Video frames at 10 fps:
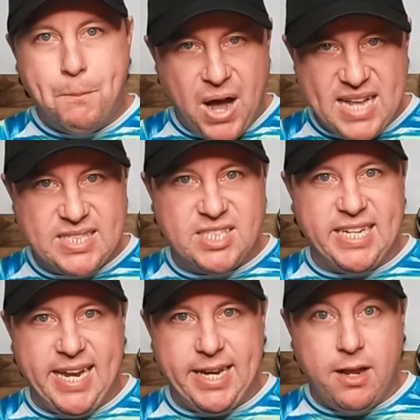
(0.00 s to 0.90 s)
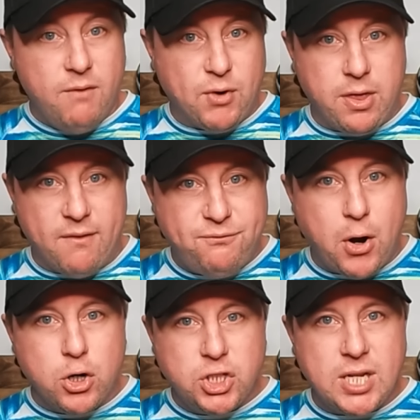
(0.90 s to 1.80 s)
Busted! For the
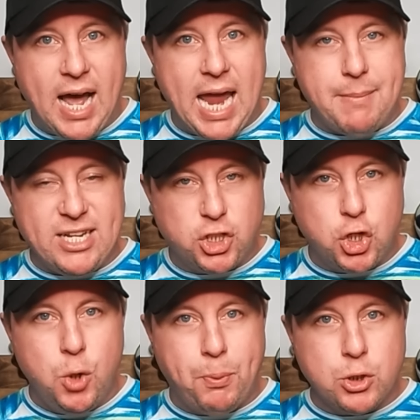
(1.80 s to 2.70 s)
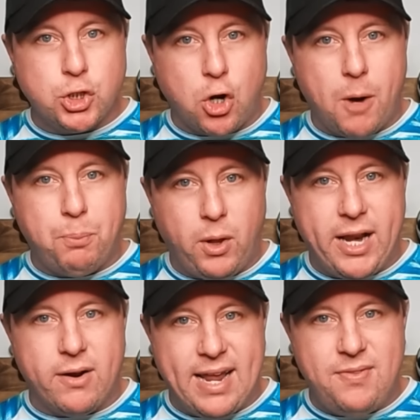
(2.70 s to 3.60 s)
first time, a superstar
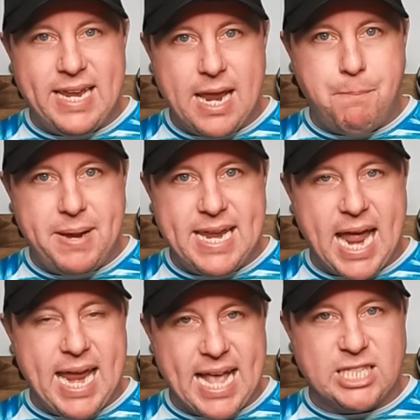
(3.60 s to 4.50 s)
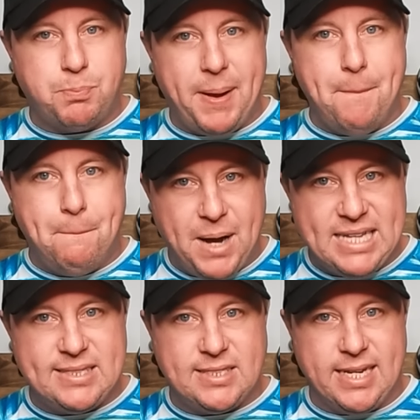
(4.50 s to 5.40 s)
player in the NBA has been
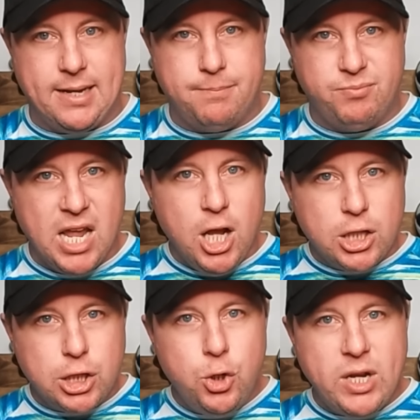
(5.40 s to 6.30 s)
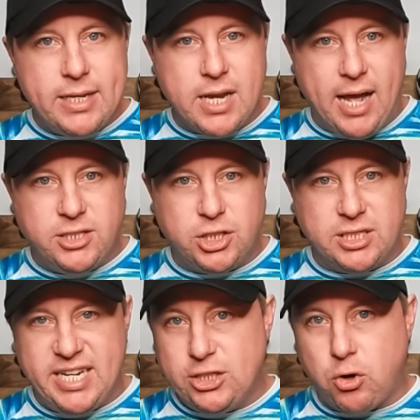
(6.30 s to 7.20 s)
busted. Luka
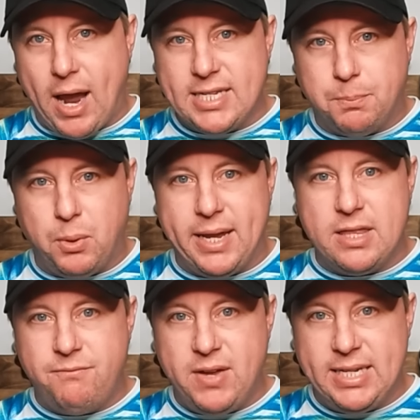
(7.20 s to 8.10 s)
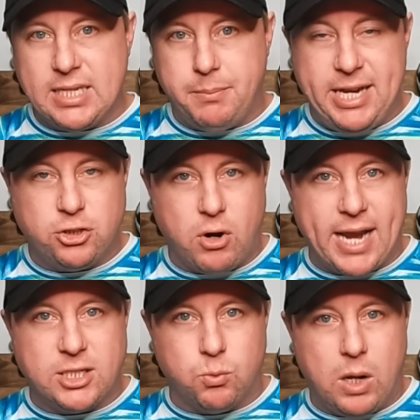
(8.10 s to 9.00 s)
Doncic, he tried to play the victim. He
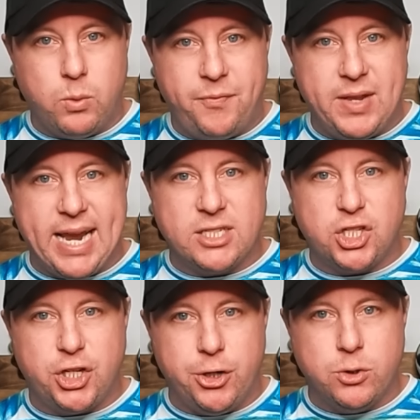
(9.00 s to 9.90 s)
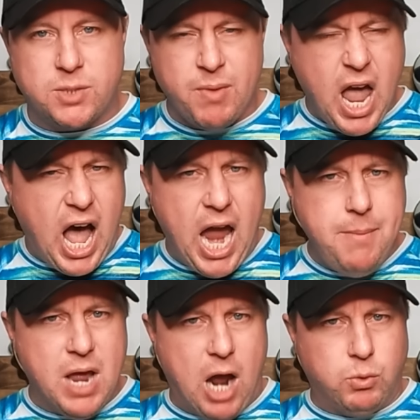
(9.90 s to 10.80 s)
tried to run with the excuse,
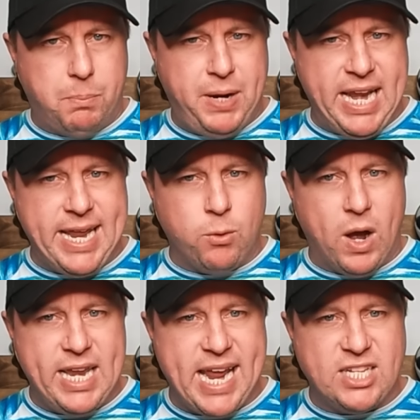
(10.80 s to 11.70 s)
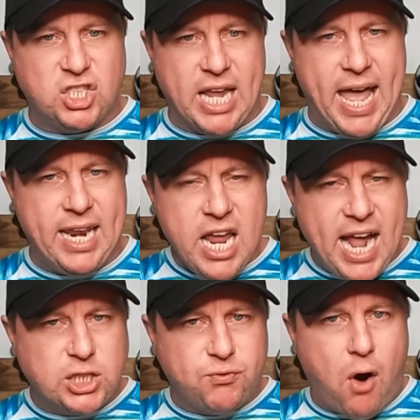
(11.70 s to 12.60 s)
"I'm not repeating what he said.
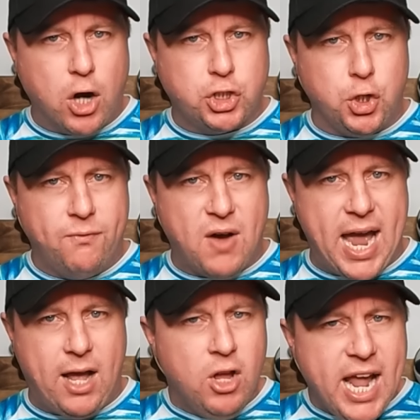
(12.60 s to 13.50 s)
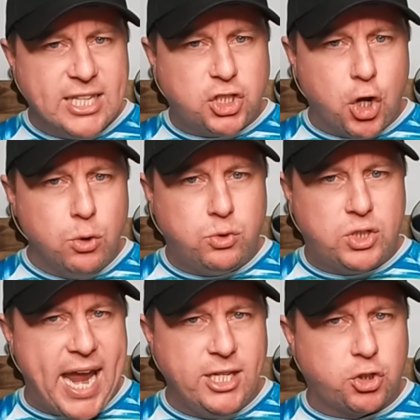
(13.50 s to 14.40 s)
It's far too vile. It's too
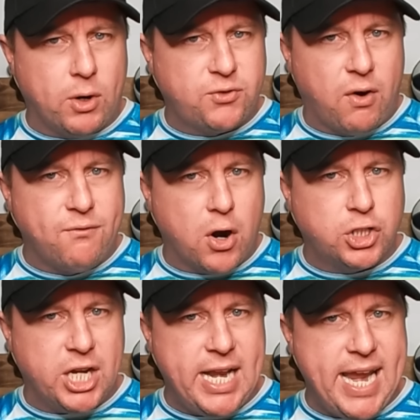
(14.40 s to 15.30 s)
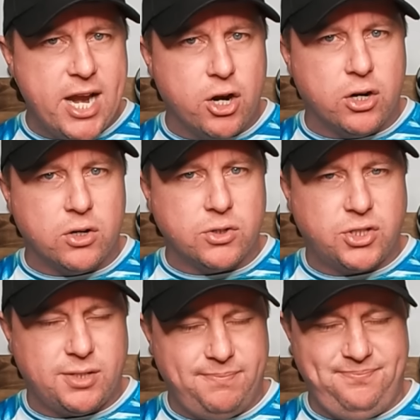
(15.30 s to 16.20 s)
dangerous for virgin ears."